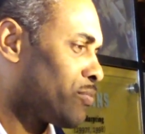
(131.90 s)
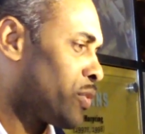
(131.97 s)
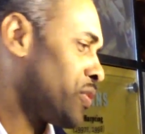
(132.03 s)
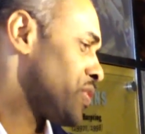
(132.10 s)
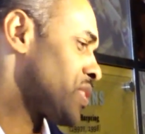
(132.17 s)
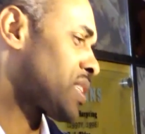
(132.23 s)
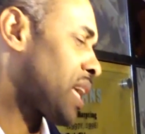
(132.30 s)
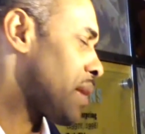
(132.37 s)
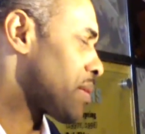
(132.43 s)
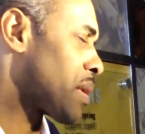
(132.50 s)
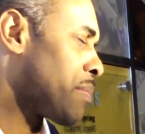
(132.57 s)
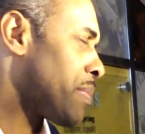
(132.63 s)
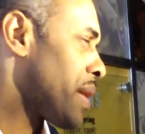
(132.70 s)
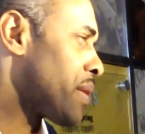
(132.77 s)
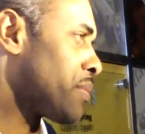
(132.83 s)
we just got to
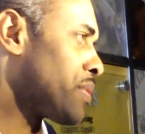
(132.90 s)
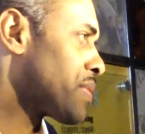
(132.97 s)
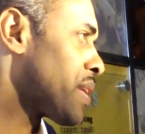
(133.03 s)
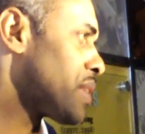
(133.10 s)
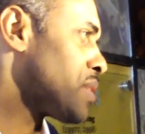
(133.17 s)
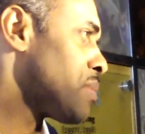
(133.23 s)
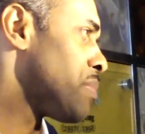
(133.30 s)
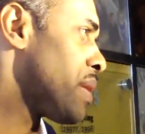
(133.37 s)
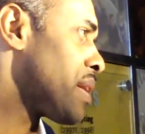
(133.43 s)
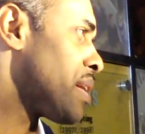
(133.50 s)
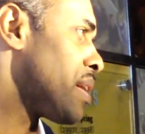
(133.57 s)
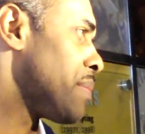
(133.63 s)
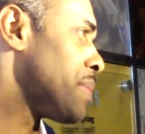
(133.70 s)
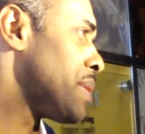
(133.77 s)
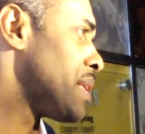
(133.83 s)
get better. We got to do better.
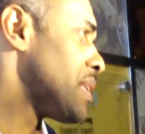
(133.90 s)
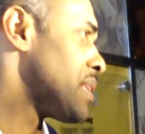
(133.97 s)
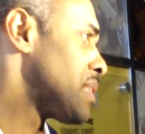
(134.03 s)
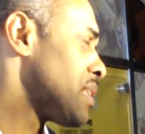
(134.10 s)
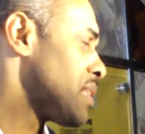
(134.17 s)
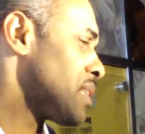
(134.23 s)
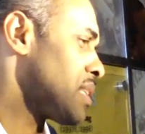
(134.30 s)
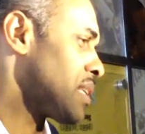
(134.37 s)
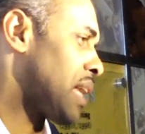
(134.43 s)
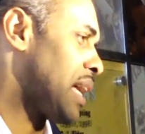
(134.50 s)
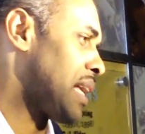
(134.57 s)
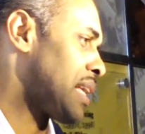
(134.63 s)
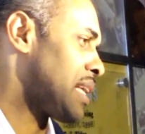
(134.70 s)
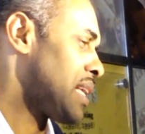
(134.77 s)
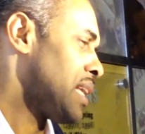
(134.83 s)
I
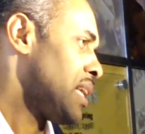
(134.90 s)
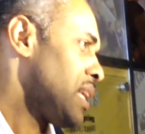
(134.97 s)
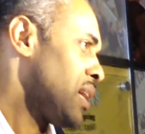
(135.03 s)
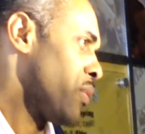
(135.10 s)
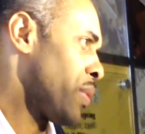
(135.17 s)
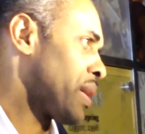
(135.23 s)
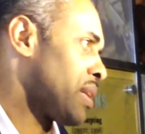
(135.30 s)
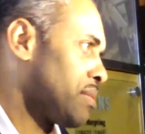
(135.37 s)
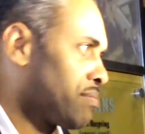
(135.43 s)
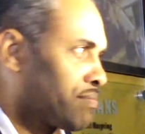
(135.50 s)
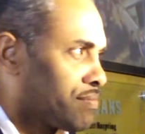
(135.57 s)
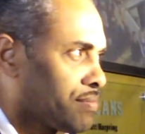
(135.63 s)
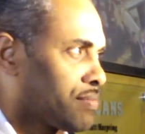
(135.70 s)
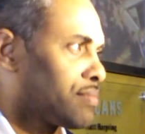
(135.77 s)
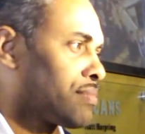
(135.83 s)
mean, we can
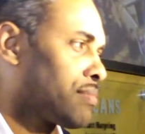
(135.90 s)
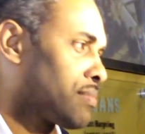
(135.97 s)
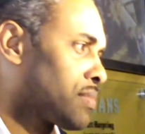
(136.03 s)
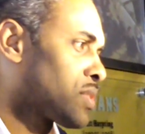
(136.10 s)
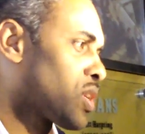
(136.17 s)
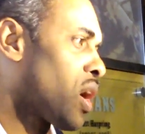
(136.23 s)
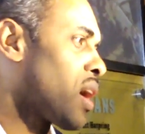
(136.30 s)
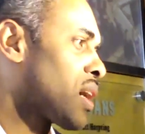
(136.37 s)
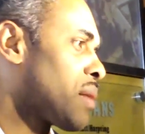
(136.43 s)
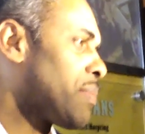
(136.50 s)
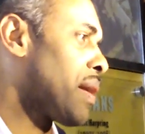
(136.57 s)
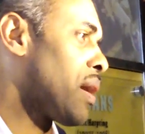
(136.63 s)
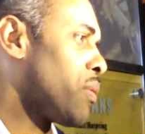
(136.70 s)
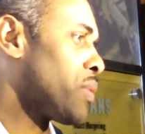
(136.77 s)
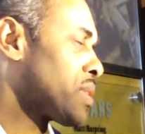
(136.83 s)
talk
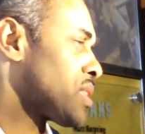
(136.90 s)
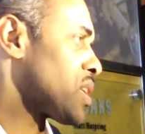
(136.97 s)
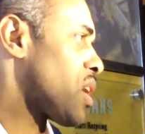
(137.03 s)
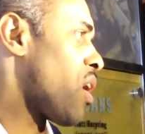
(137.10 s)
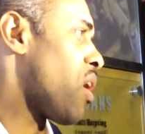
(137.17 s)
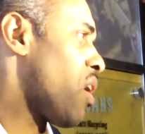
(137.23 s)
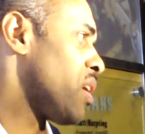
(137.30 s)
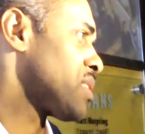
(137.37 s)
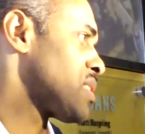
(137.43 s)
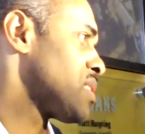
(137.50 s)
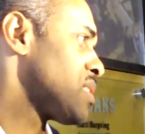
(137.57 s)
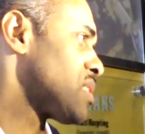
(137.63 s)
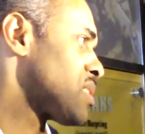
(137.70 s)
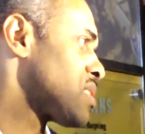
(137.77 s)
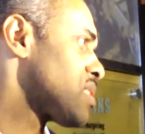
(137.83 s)
about what the
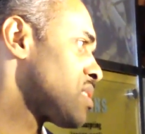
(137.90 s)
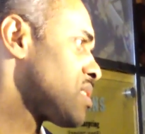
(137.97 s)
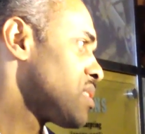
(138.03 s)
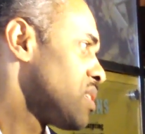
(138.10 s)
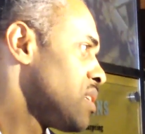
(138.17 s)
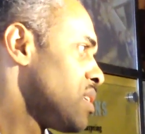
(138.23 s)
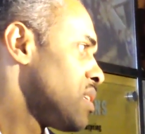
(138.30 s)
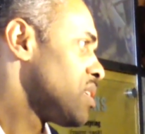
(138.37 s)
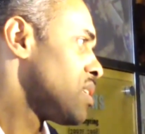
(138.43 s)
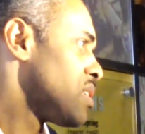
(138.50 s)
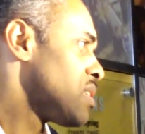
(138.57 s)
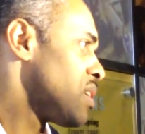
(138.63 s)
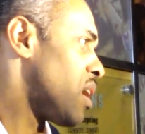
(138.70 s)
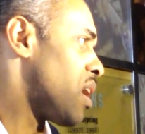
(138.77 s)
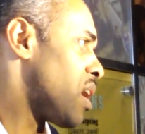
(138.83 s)
causes
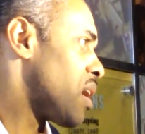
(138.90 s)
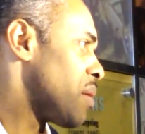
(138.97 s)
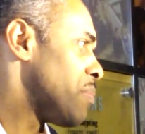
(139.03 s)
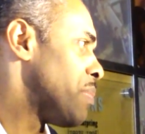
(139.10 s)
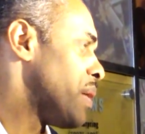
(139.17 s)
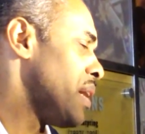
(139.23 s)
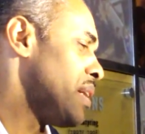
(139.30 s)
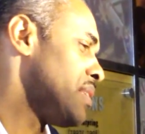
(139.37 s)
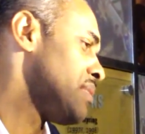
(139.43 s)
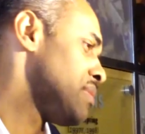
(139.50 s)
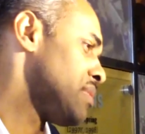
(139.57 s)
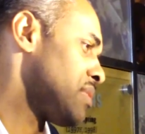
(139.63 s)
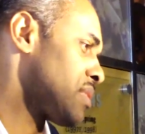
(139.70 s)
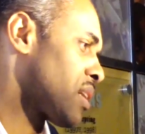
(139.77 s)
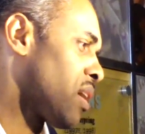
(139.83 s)
are, but
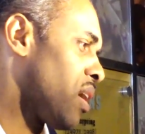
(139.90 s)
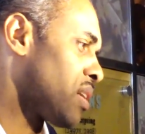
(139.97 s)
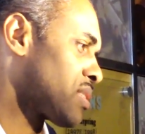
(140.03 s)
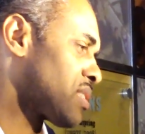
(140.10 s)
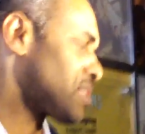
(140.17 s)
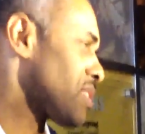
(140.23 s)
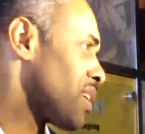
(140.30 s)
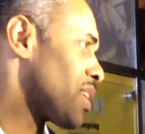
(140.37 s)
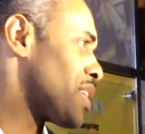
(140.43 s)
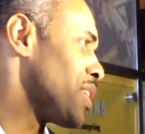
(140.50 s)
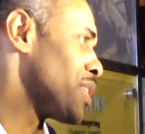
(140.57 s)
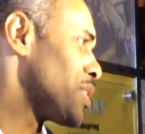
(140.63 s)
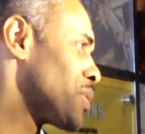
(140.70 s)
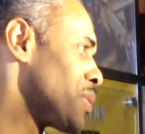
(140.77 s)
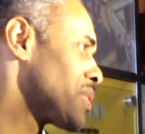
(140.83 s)
the causes aren't
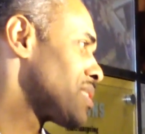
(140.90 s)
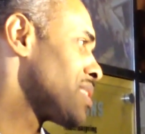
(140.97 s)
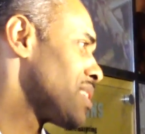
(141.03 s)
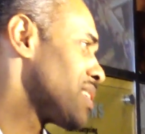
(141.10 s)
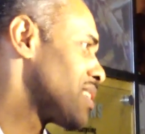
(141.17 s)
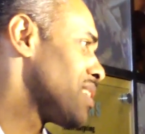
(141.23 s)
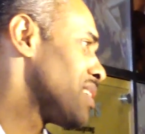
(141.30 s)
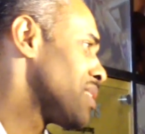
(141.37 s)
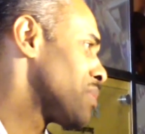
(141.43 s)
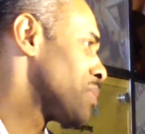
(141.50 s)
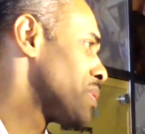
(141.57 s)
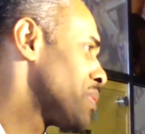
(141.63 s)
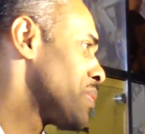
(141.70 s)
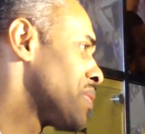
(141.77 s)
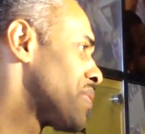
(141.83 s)
going to do us any good.
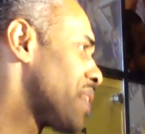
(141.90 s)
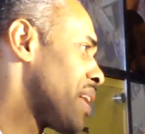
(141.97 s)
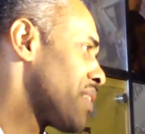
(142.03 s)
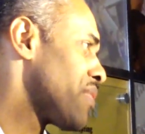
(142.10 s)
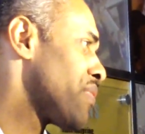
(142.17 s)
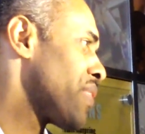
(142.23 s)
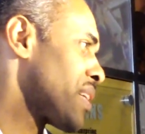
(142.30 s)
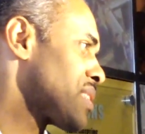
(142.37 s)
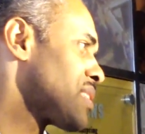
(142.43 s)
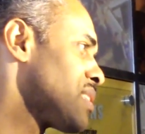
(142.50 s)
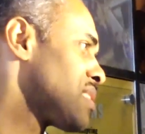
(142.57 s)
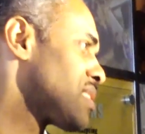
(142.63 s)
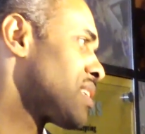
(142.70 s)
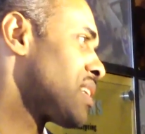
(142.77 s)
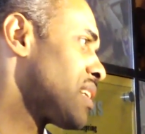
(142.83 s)
We've got to fix it
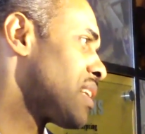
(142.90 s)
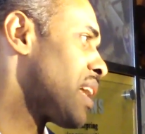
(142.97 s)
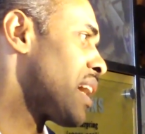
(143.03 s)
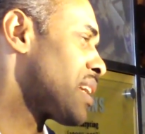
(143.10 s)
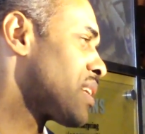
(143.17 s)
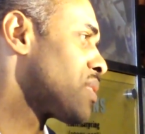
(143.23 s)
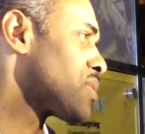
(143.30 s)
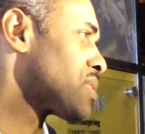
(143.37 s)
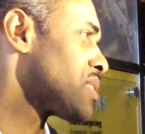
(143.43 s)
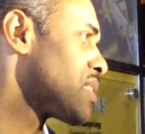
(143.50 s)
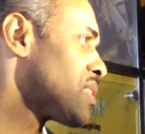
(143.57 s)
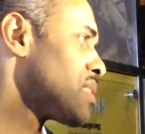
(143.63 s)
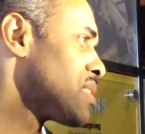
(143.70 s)
instead of diagnosing it.